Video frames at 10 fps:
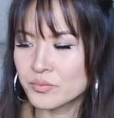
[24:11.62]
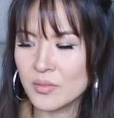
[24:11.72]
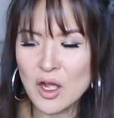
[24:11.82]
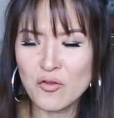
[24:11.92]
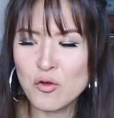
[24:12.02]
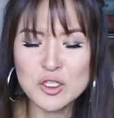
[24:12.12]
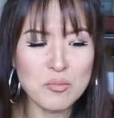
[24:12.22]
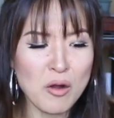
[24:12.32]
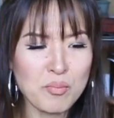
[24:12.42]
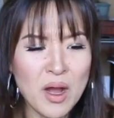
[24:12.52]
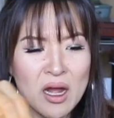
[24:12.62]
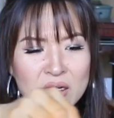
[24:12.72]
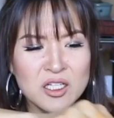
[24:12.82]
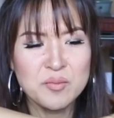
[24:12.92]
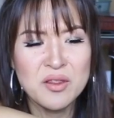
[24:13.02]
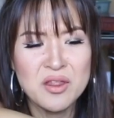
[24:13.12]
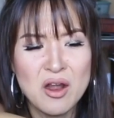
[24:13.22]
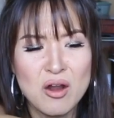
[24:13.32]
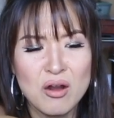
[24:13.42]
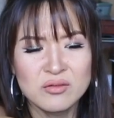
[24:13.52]
And of course, mukbang, it's been
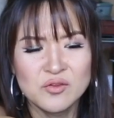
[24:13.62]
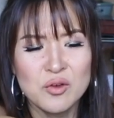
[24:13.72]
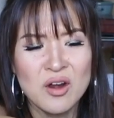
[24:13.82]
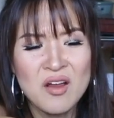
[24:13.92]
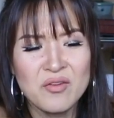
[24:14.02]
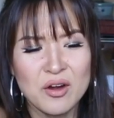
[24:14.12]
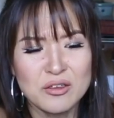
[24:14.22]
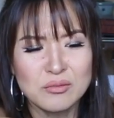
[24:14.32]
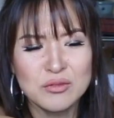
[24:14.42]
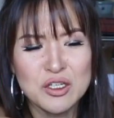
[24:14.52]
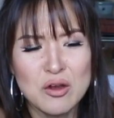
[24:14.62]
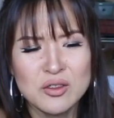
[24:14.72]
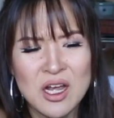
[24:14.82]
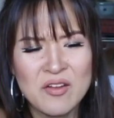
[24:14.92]
there forever, you know?